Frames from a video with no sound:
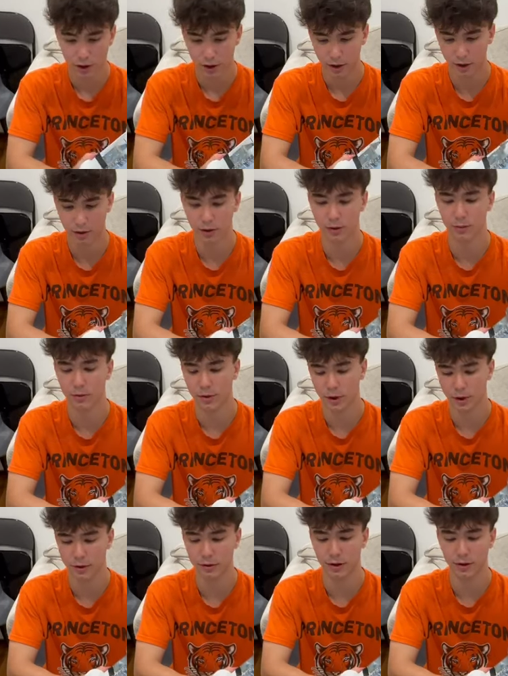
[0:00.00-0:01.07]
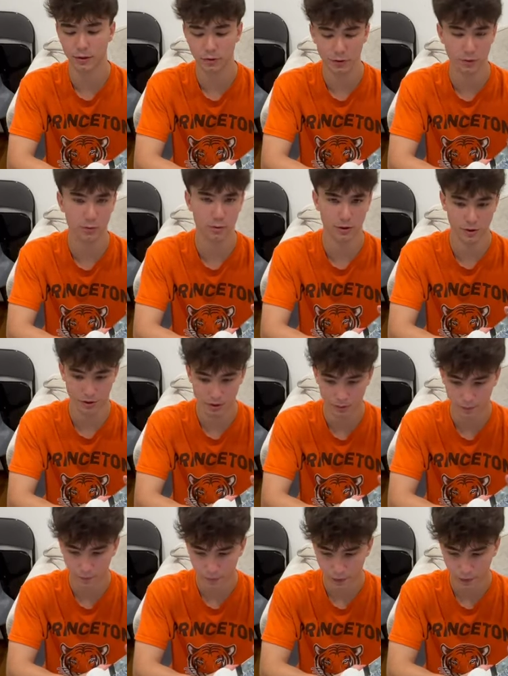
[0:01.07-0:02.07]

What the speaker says: and a carbon dioxide tube system.